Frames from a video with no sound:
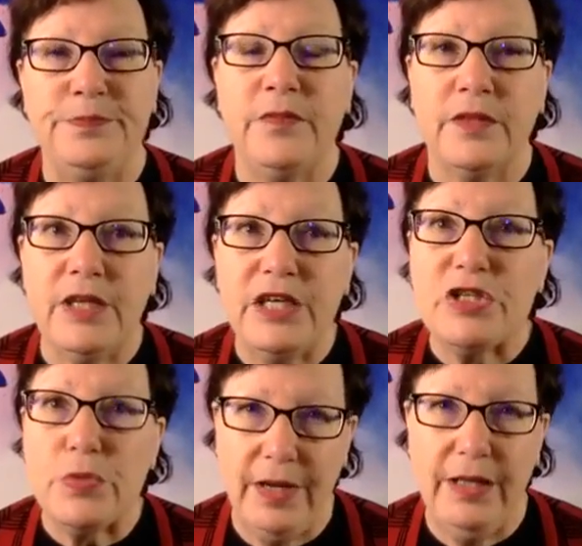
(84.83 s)
I think it's
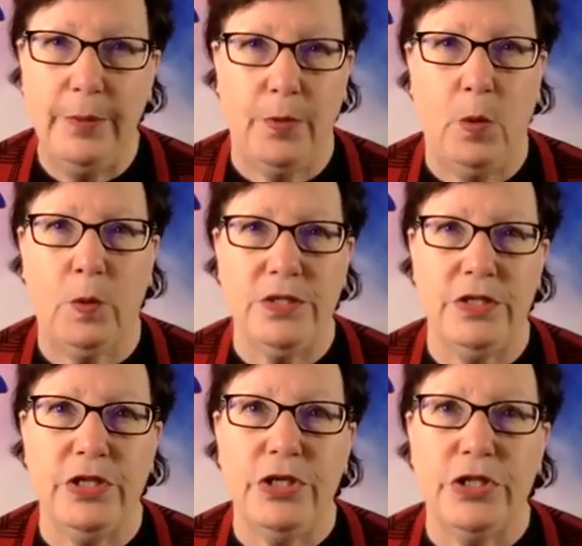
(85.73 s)
really
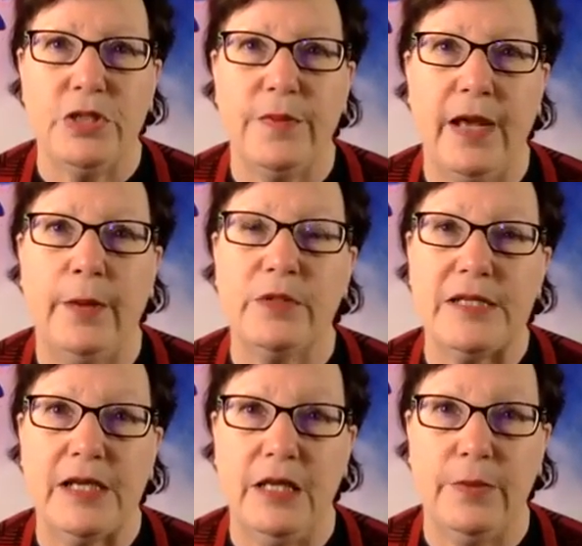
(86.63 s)
important to be able to
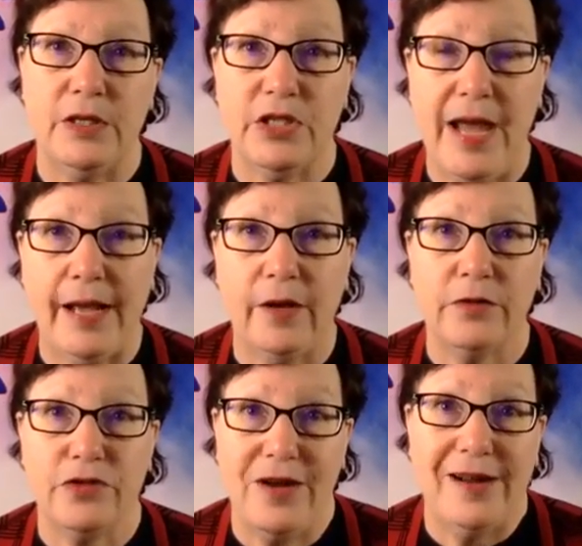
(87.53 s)
keep a track
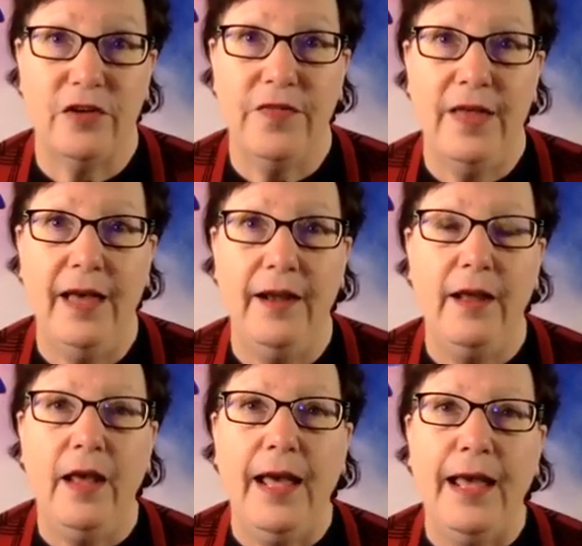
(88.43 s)
on that
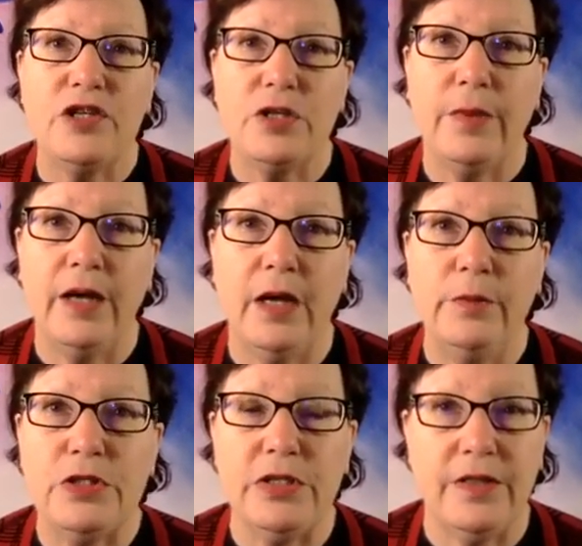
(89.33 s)
and to be able
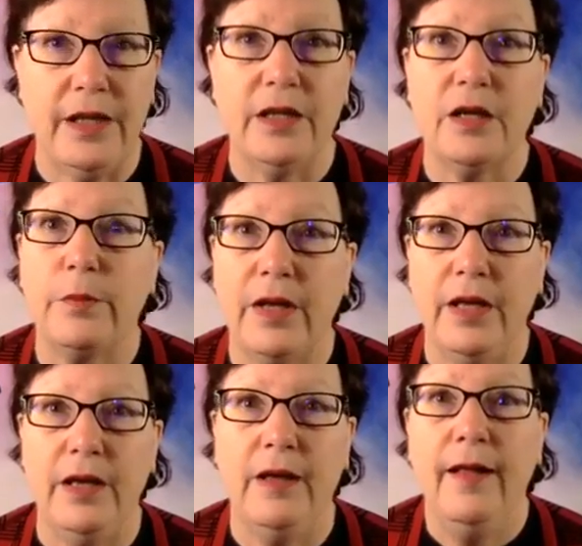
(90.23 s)
to then
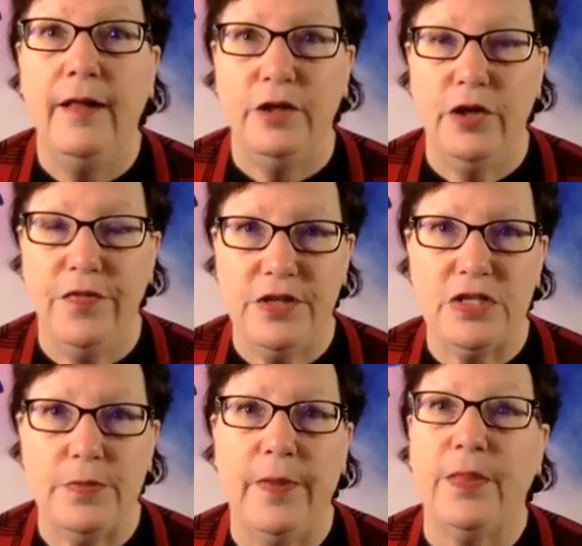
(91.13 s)
compare, this
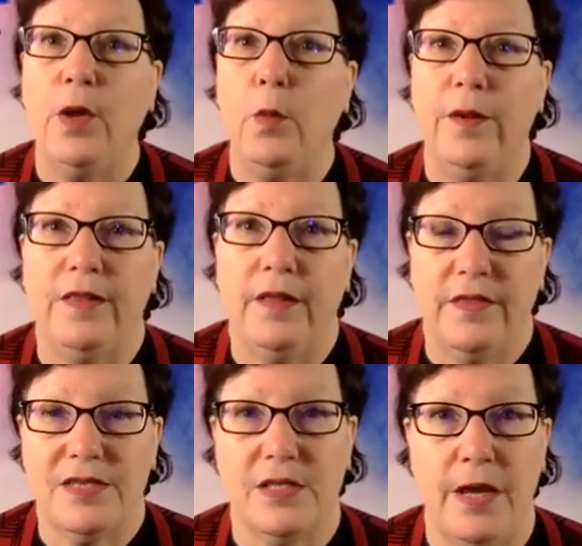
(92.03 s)
month with the
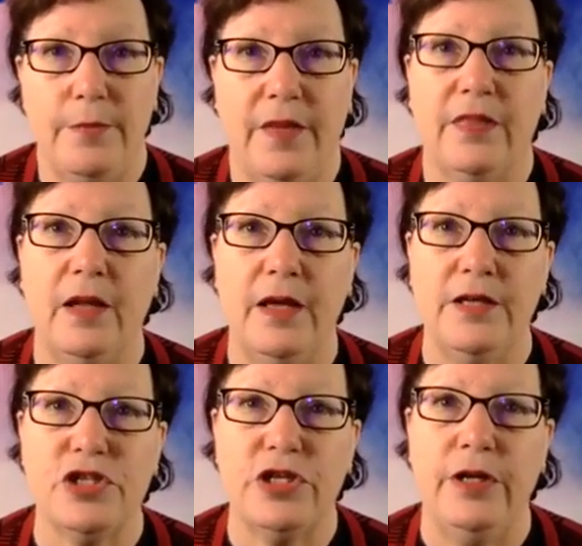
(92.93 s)
same month
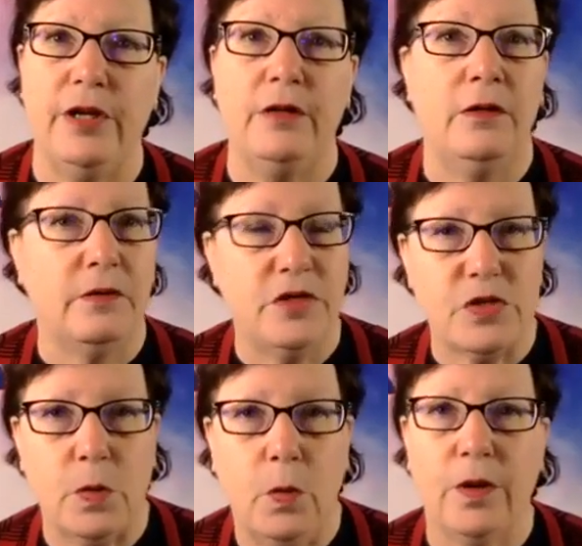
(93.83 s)
last year, this
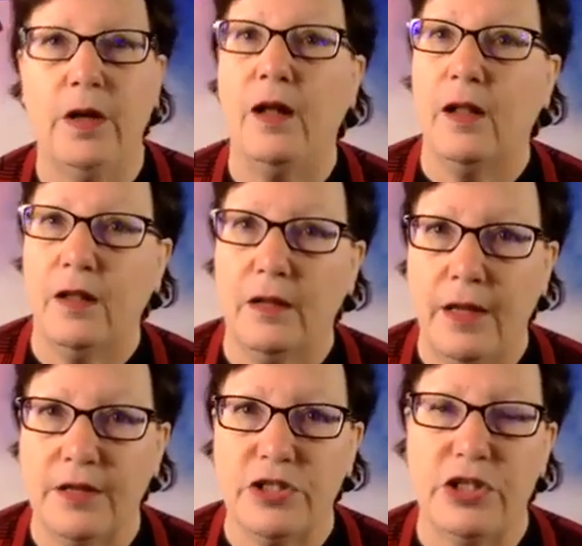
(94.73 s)
quarter,
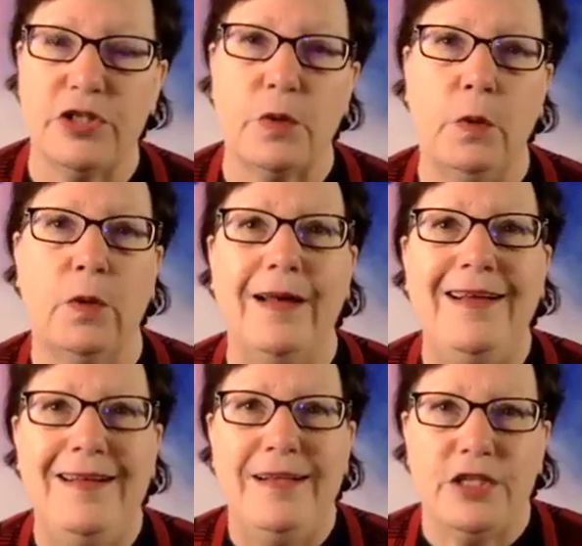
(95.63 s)
last year's quarter,
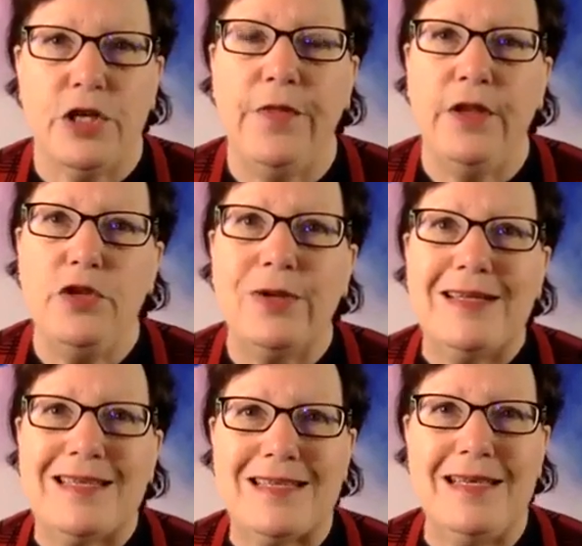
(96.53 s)
so that you can
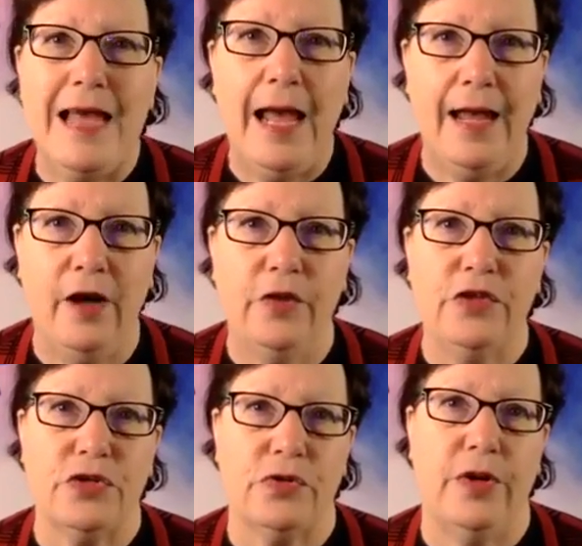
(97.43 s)
see how the
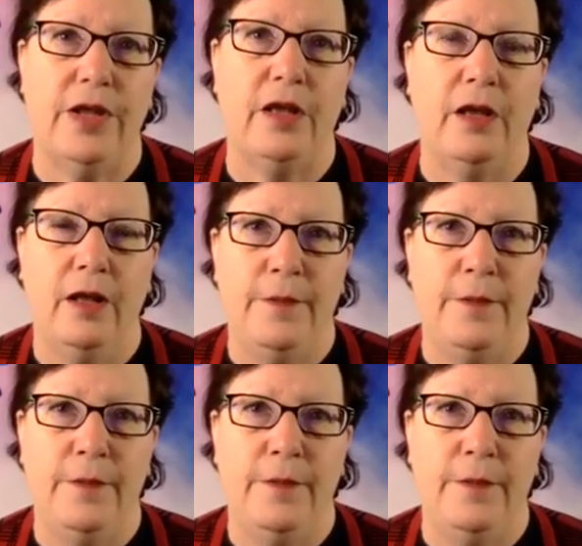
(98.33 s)
trading